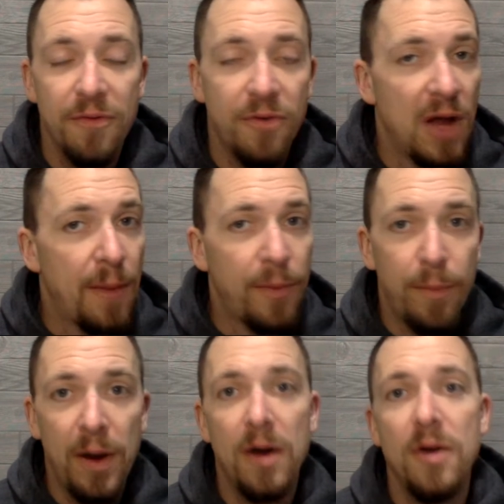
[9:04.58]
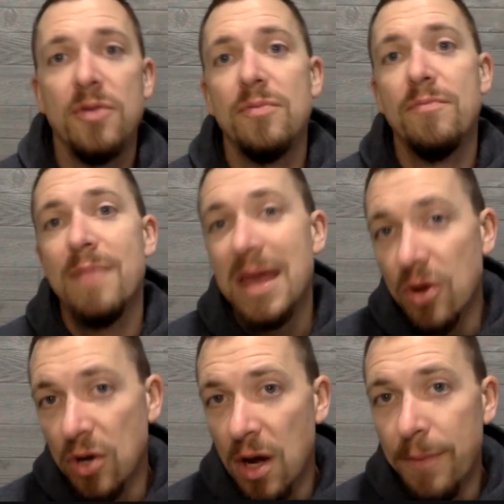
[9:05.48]
You're not prepared. You make
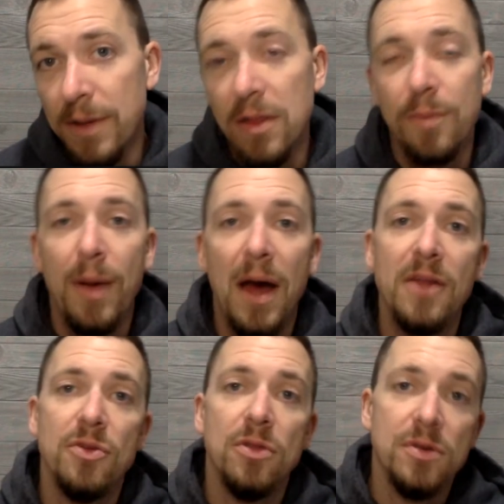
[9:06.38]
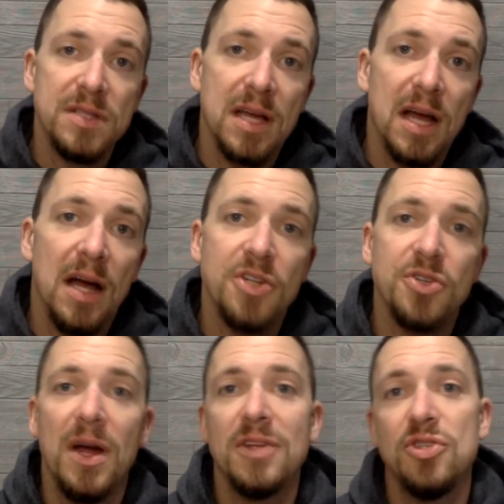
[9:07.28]
your company look bad. You lose the
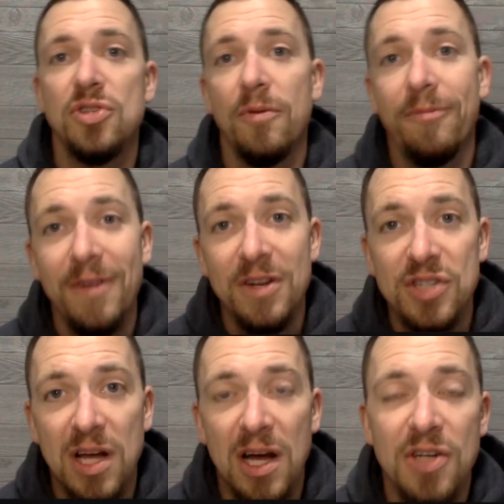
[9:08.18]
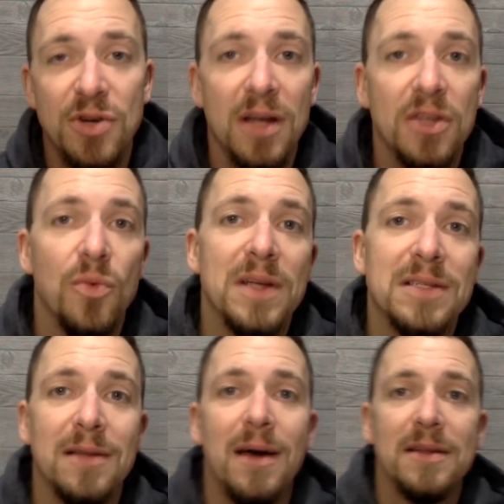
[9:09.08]
contract. You don't finish the contract. You waste
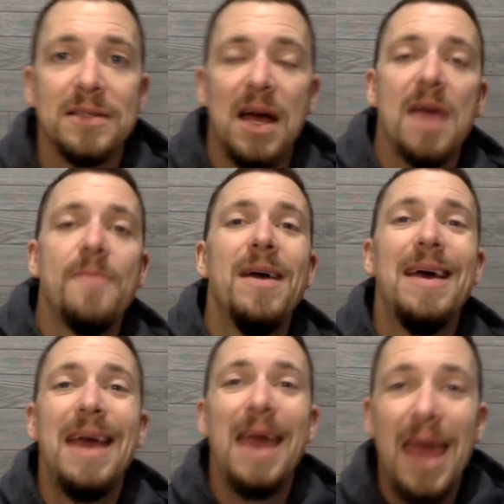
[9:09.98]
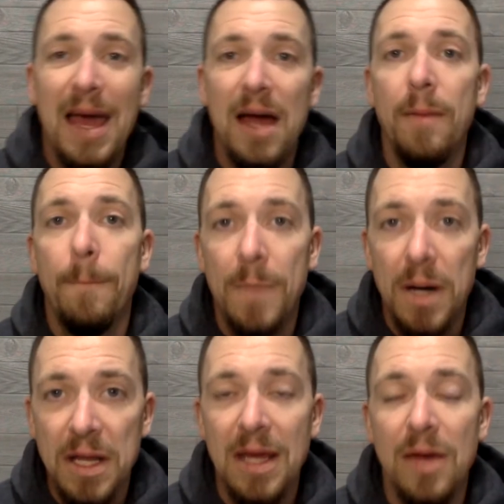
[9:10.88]
a lot of time and
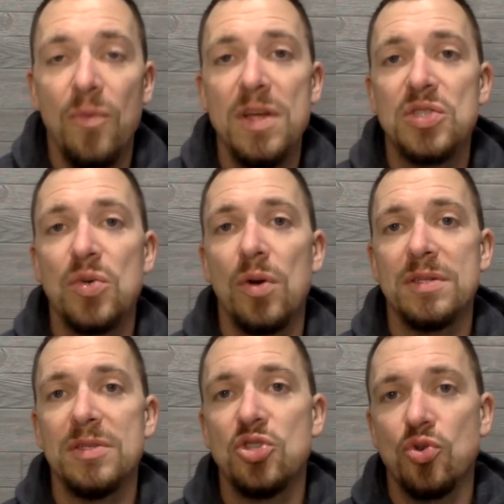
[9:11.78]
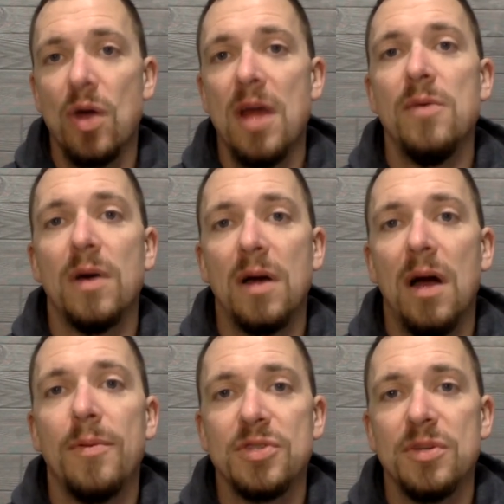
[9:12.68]
money and resources trying to
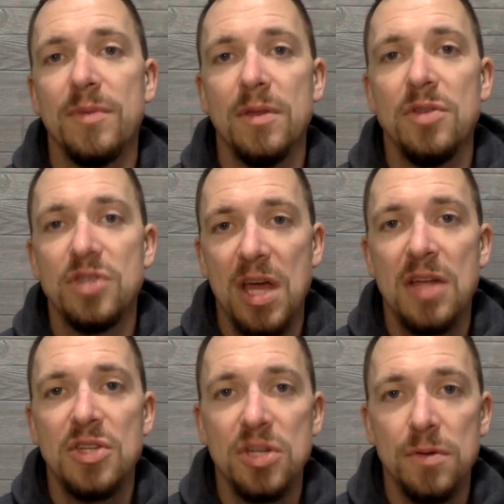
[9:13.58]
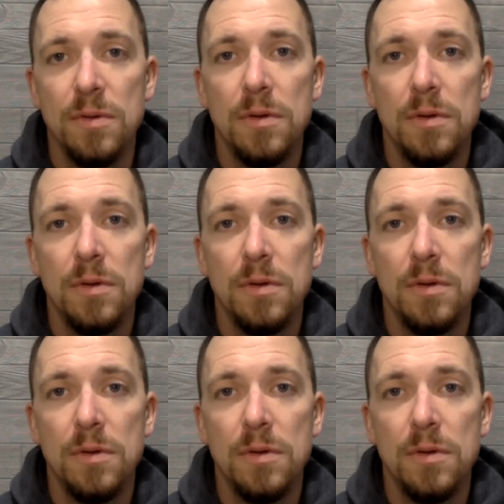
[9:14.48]
accomplish something that you can't do.